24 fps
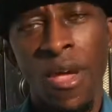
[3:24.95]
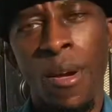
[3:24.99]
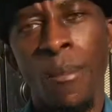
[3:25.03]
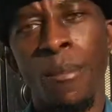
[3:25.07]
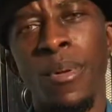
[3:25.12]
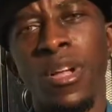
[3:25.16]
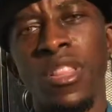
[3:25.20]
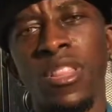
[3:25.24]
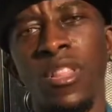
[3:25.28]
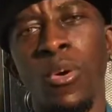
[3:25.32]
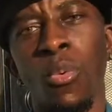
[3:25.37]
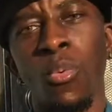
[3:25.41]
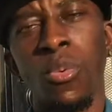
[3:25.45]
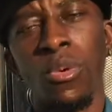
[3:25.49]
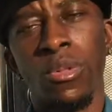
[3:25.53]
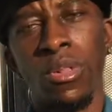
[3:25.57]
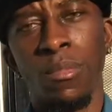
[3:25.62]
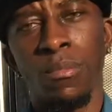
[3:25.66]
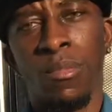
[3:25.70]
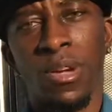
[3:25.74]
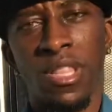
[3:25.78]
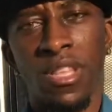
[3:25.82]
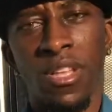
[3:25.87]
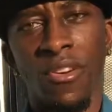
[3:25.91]
But
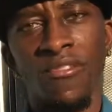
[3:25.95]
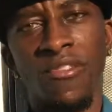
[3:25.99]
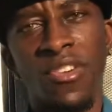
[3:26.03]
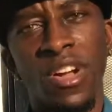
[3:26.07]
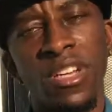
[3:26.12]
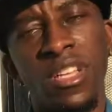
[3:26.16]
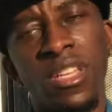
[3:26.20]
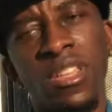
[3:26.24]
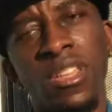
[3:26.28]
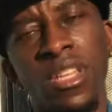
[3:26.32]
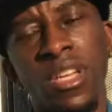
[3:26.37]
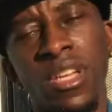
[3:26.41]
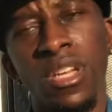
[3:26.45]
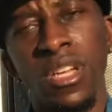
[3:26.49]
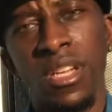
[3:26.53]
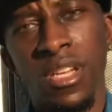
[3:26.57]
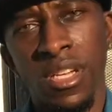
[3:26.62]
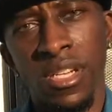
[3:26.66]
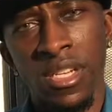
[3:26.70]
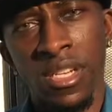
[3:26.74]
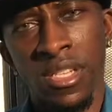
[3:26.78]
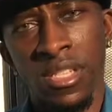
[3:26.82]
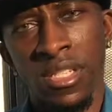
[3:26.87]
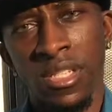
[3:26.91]
the funny thing
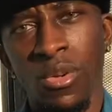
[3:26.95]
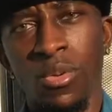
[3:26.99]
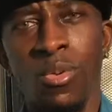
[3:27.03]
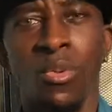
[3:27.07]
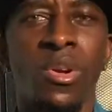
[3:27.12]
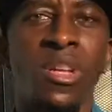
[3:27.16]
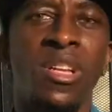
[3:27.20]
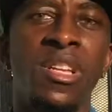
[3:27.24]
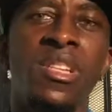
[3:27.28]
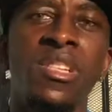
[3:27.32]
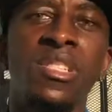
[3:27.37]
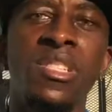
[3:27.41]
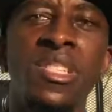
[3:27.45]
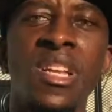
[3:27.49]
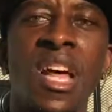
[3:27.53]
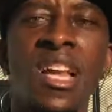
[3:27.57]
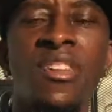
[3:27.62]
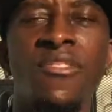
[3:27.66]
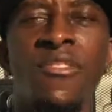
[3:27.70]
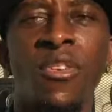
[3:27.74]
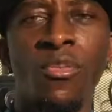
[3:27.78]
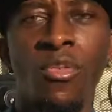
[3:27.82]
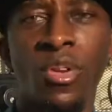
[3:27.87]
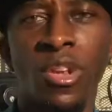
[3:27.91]
is, and it's not
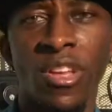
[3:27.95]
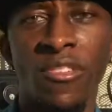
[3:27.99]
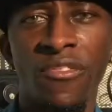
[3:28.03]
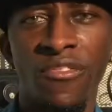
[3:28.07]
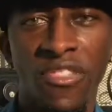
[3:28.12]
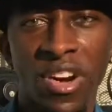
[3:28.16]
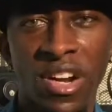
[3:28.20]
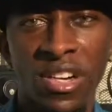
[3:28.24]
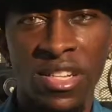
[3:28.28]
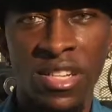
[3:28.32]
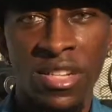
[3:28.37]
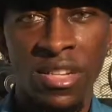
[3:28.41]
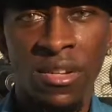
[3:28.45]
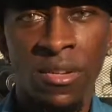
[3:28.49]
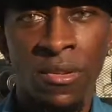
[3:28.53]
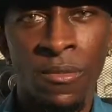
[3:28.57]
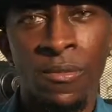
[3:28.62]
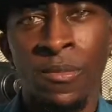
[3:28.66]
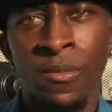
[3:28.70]
even really funny,